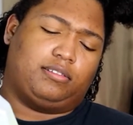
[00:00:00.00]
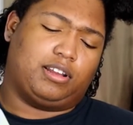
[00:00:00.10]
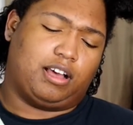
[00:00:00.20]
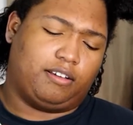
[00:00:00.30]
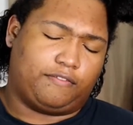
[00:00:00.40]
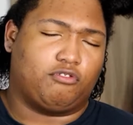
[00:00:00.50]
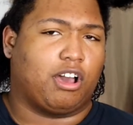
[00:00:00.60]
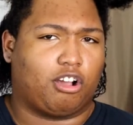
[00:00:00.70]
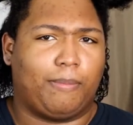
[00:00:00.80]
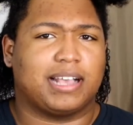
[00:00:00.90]
You know, if you
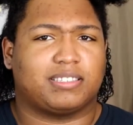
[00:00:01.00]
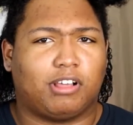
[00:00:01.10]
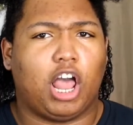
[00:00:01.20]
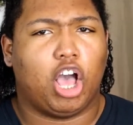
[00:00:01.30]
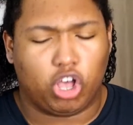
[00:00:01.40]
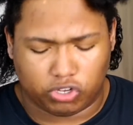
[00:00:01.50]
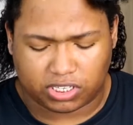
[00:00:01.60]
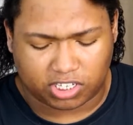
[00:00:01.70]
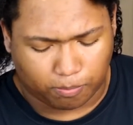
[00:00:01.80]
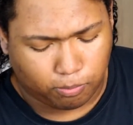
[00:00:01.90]
gotta go buy some clothes
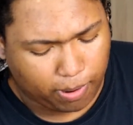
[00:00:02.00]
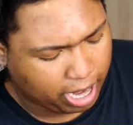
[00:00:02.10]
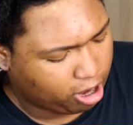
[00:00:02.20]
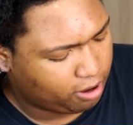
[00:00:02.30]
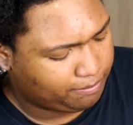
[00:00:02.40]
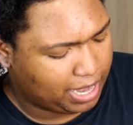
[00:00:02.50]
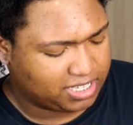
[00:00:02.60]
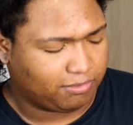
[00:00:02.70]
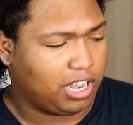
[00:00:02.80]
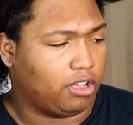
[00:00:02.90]
to prepare, buy
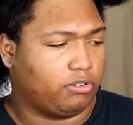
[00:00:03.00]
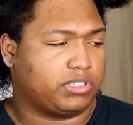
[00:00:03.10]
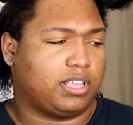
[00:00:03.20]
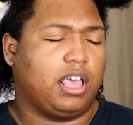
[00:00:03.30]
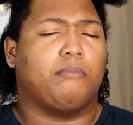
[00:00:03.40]
some clothes.